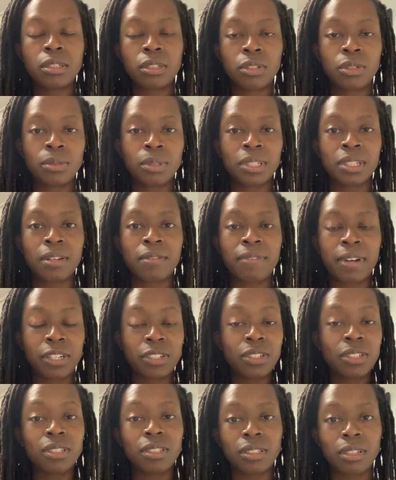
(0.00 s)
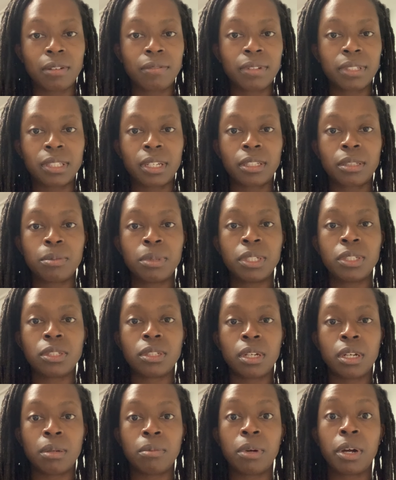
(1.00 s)
doing a vaginal
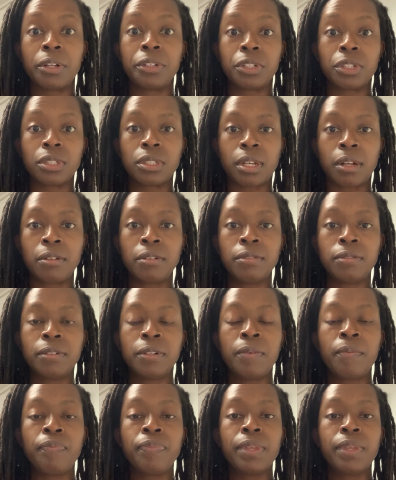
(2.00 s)
self-assessment on yourself.